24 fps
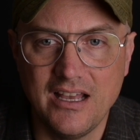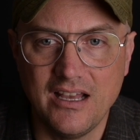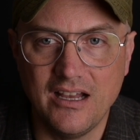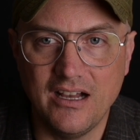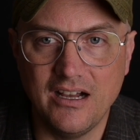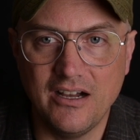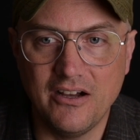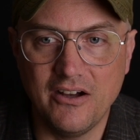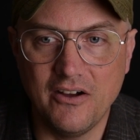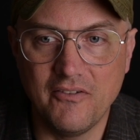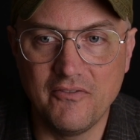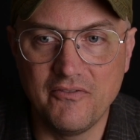
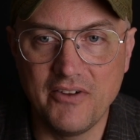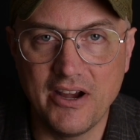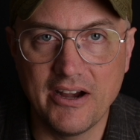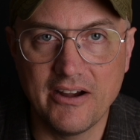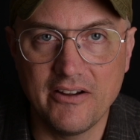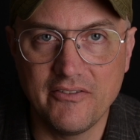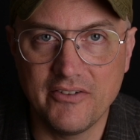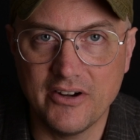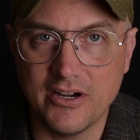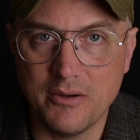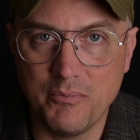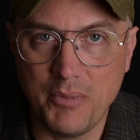a
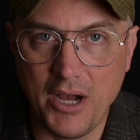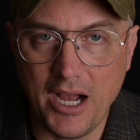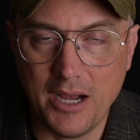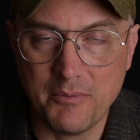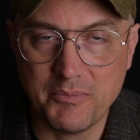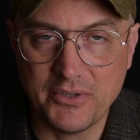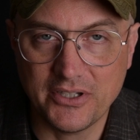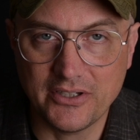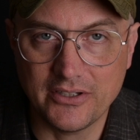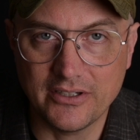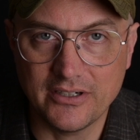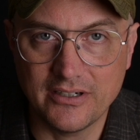very, very
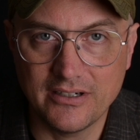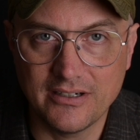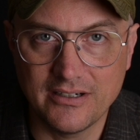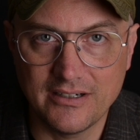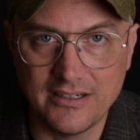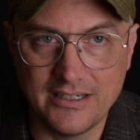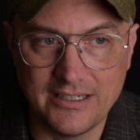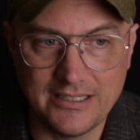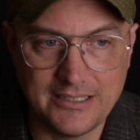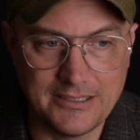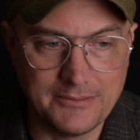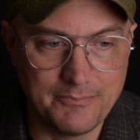popular
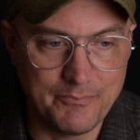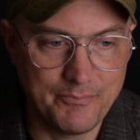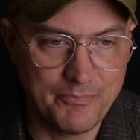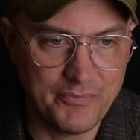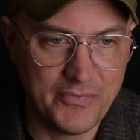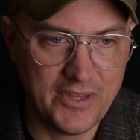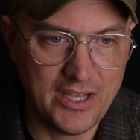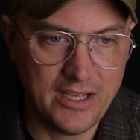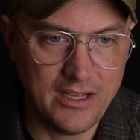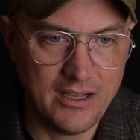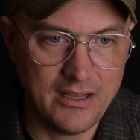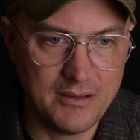
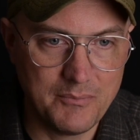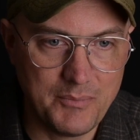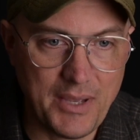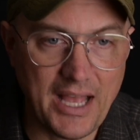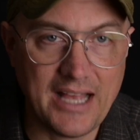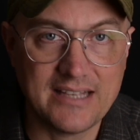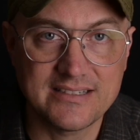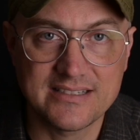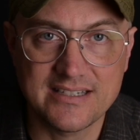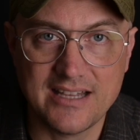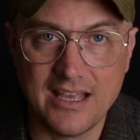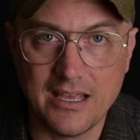
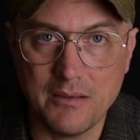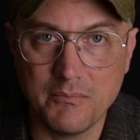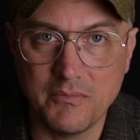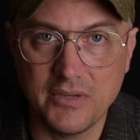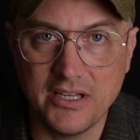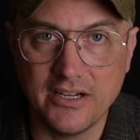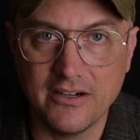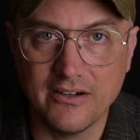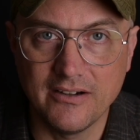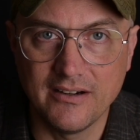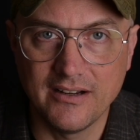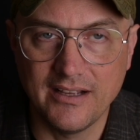pastime
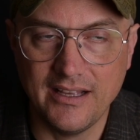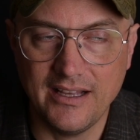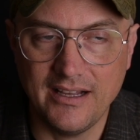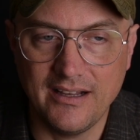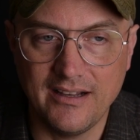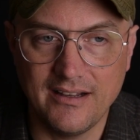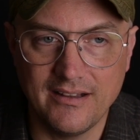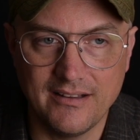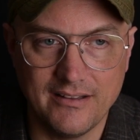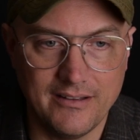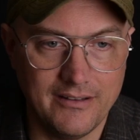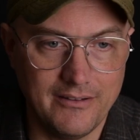here,
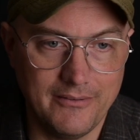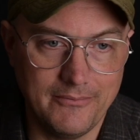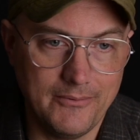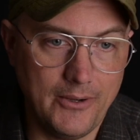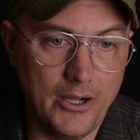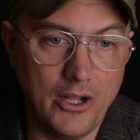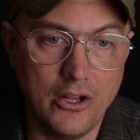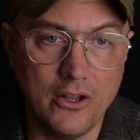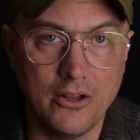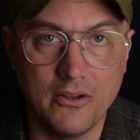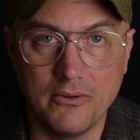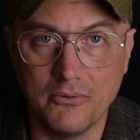
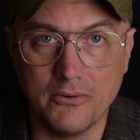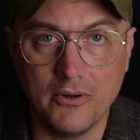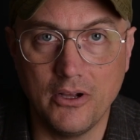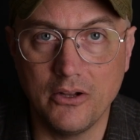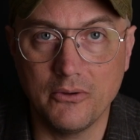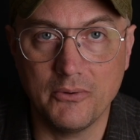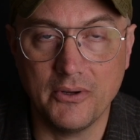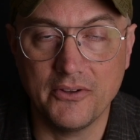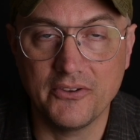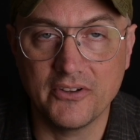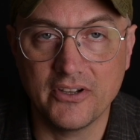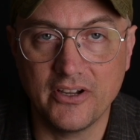all
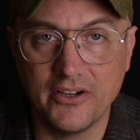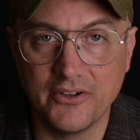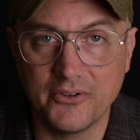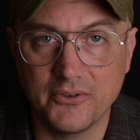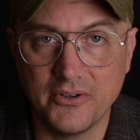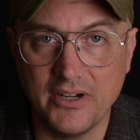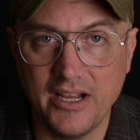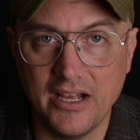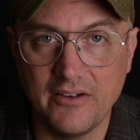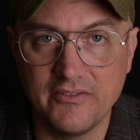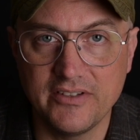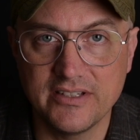around the
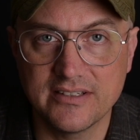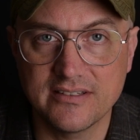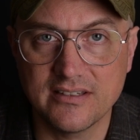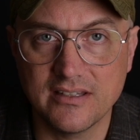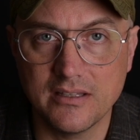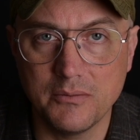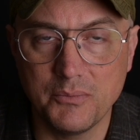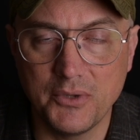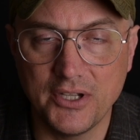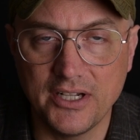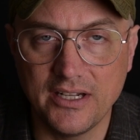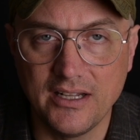country,
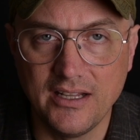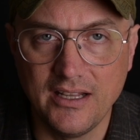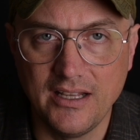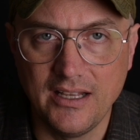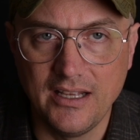obviously, but